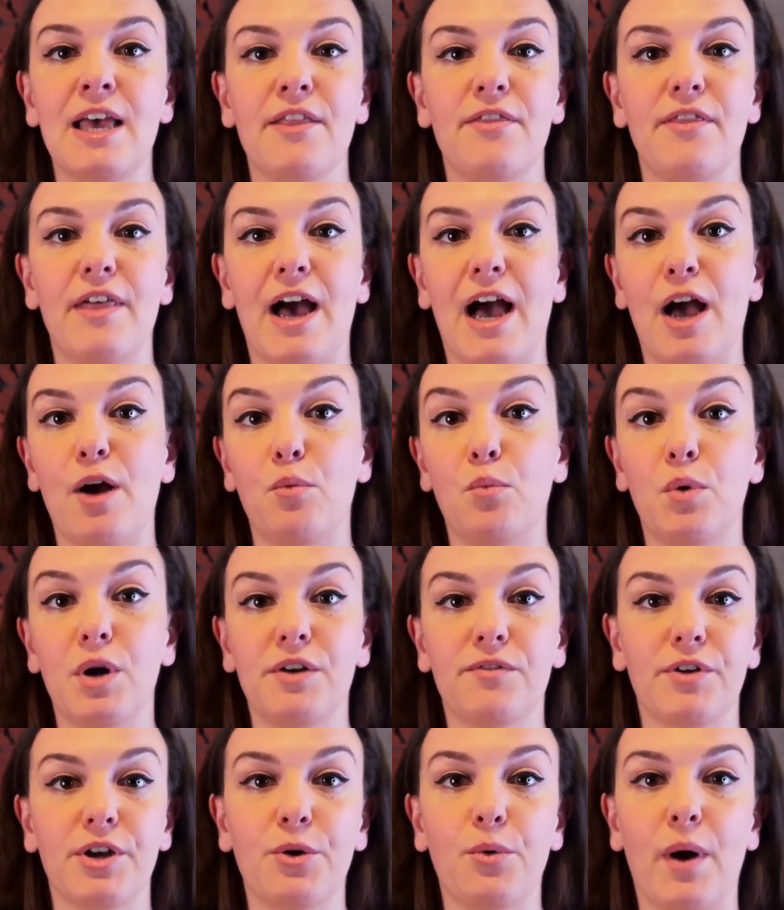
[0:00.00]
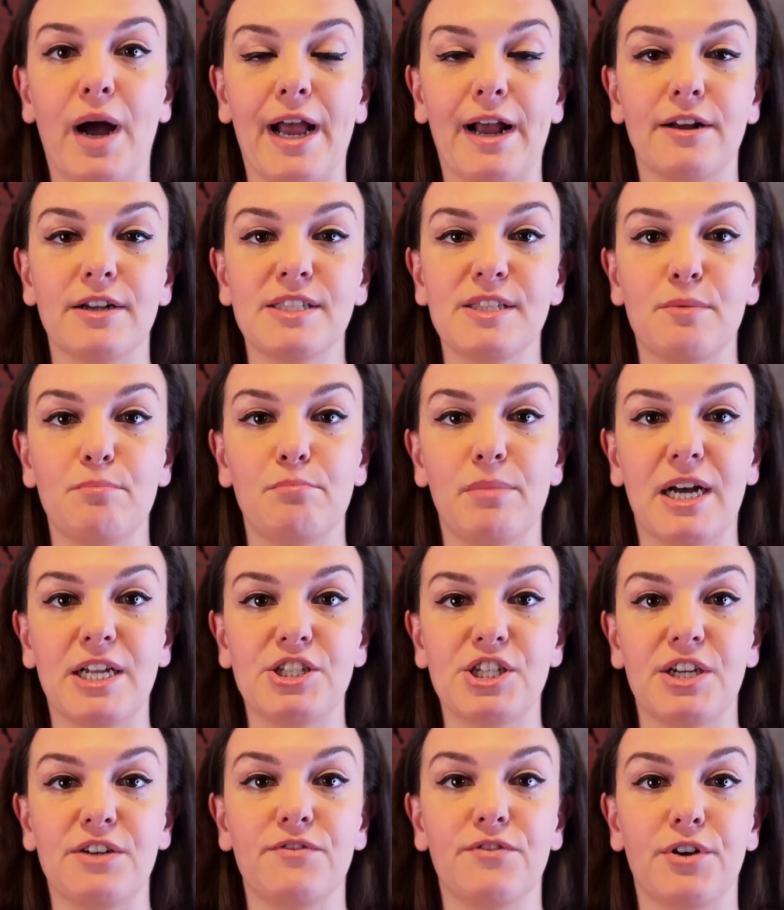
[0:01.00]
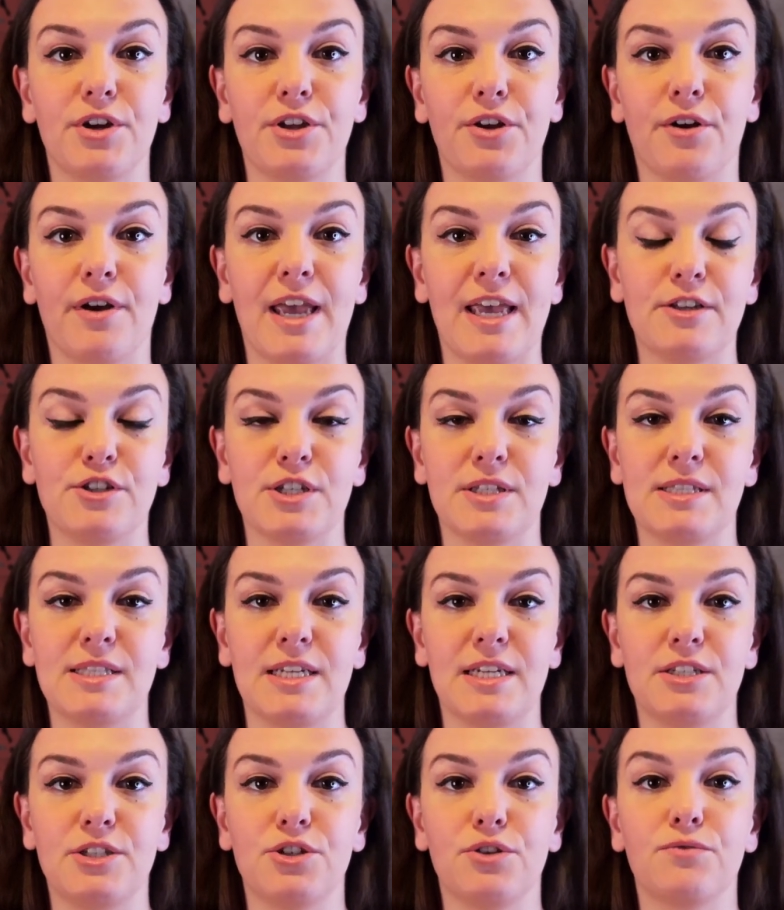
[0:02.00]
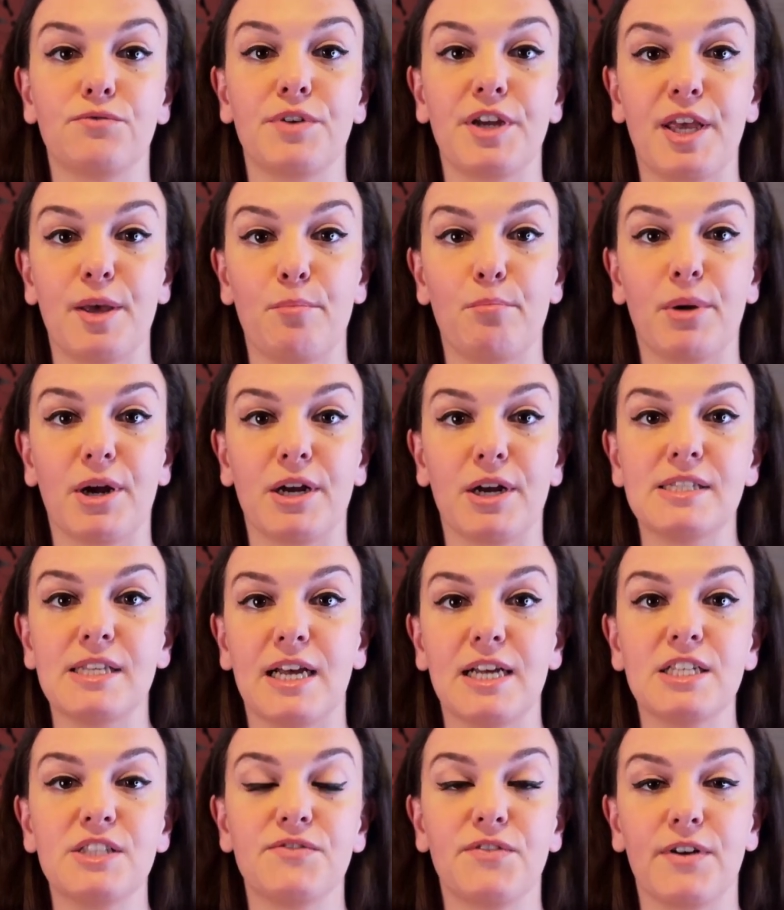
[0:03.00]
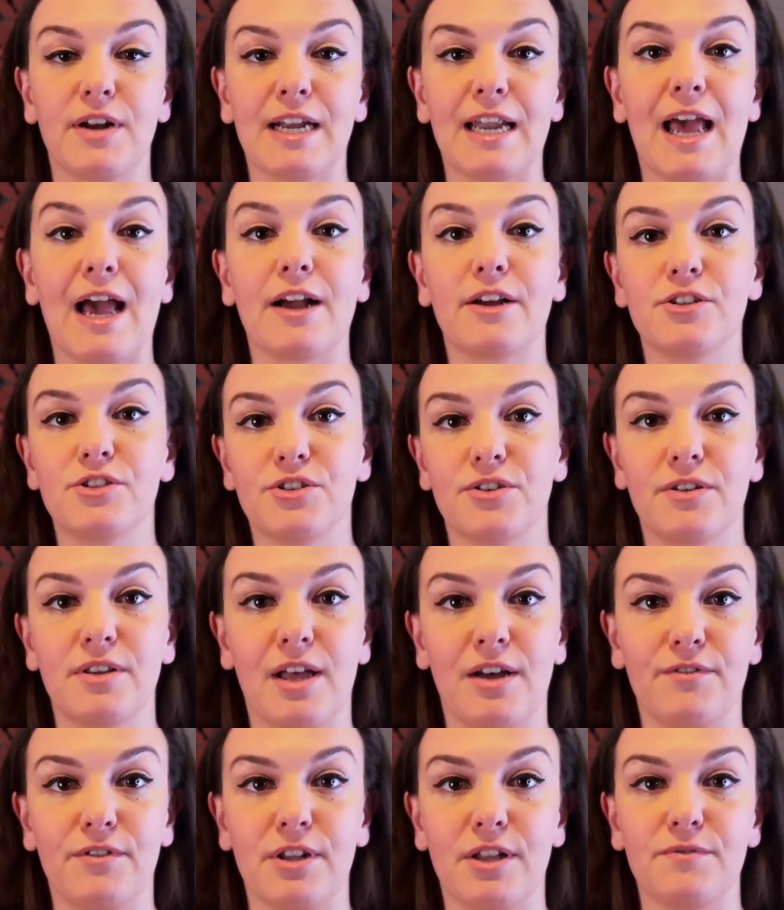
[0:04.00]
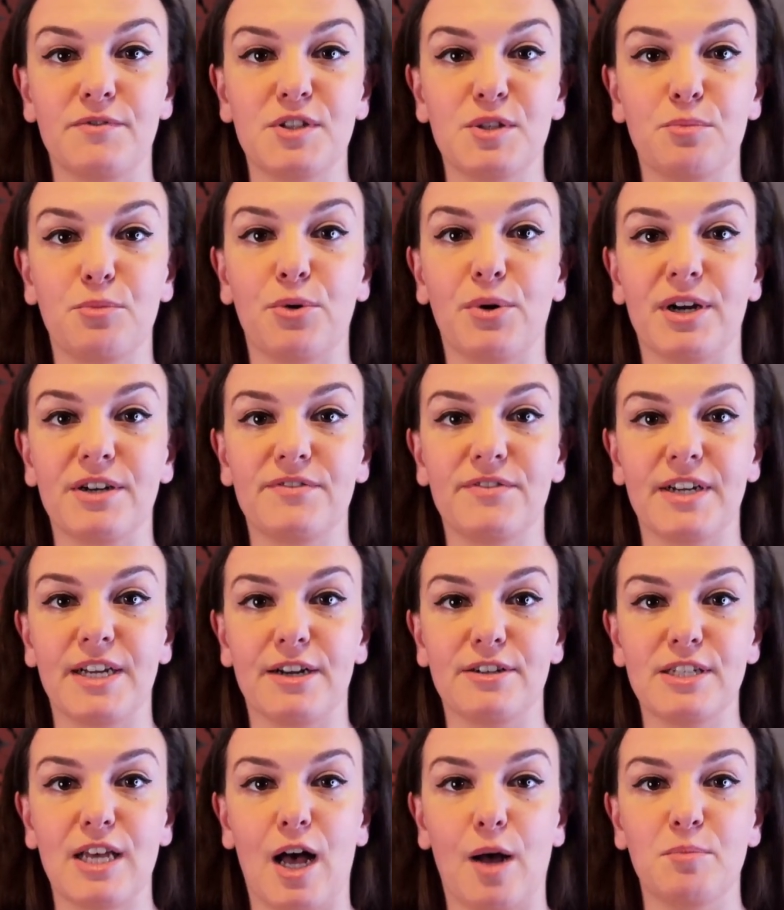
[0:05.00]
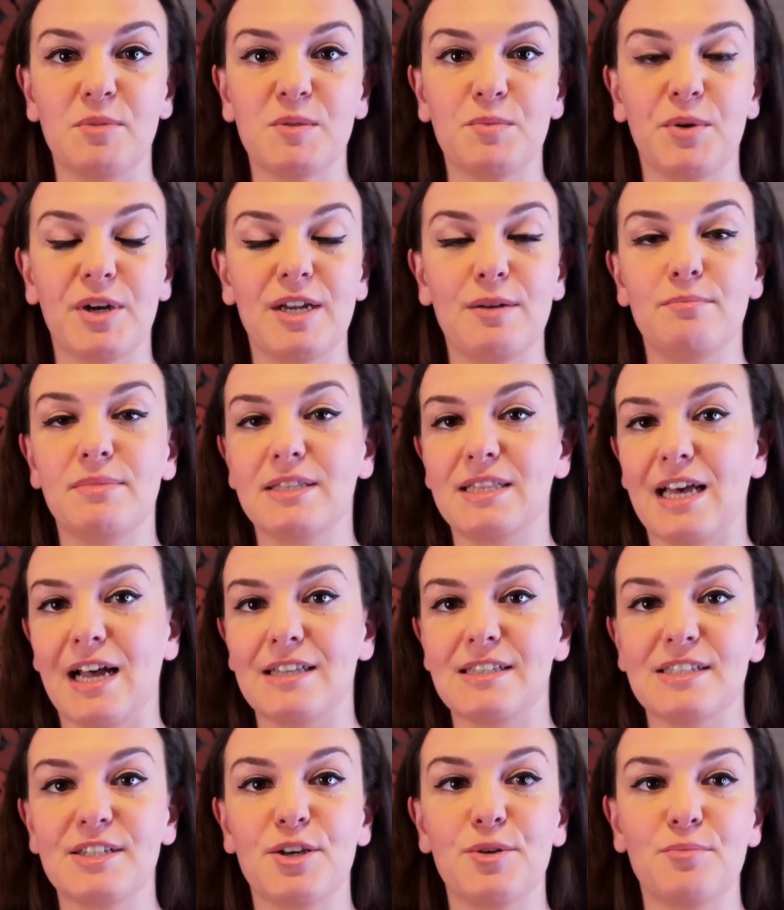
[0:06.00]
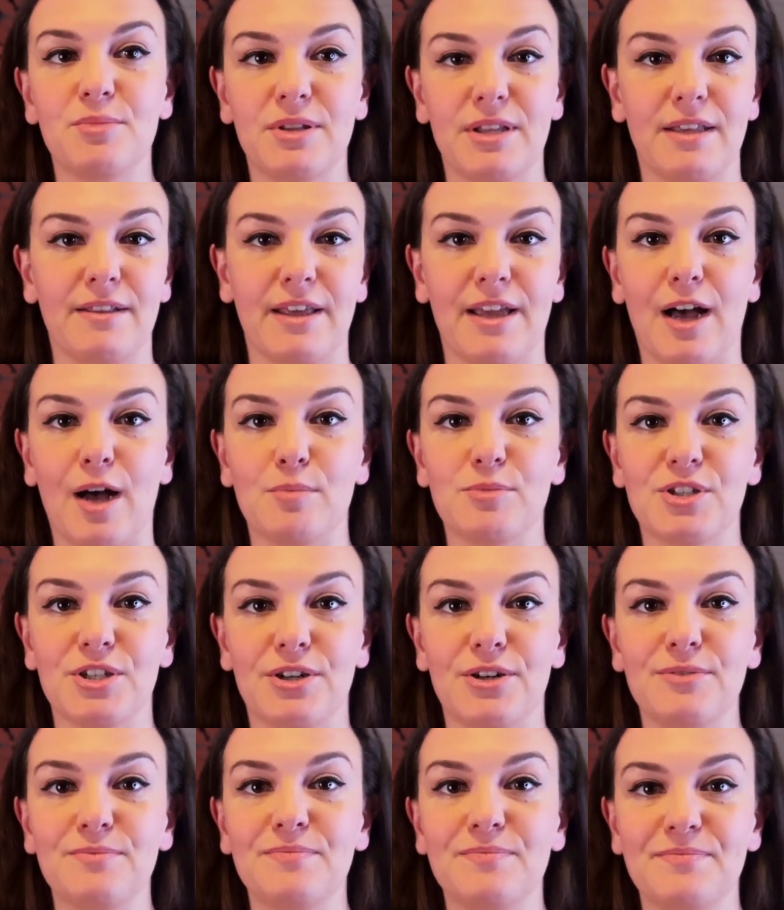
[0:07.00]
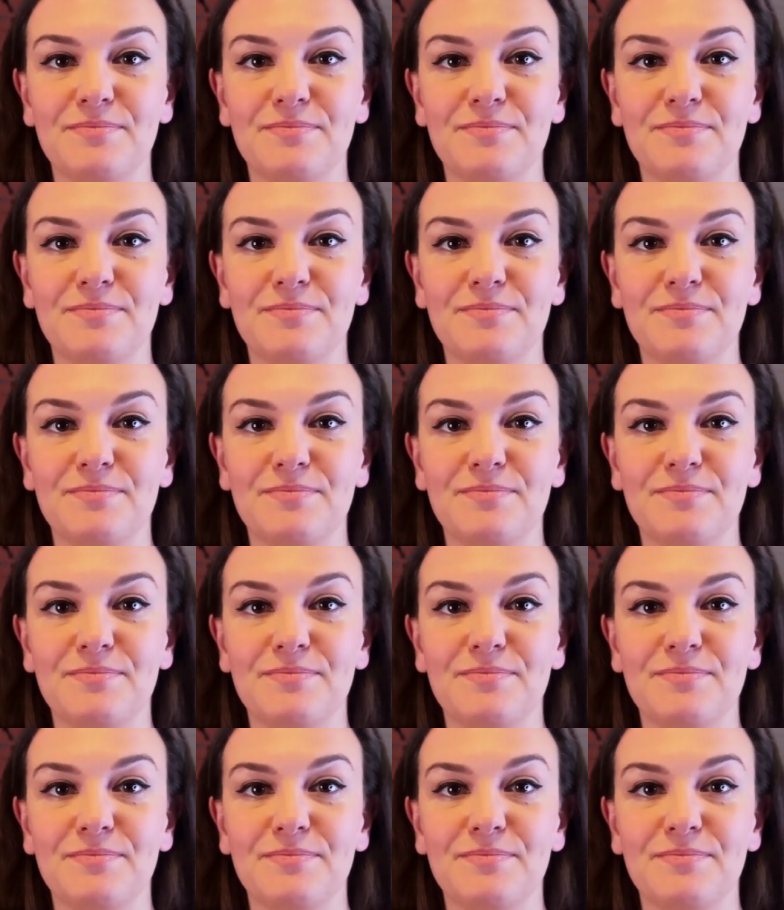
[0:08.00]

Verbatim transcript: that would require some budget for your agency to reimburse us for an extra level of support for your top sprint, but that's completely optional.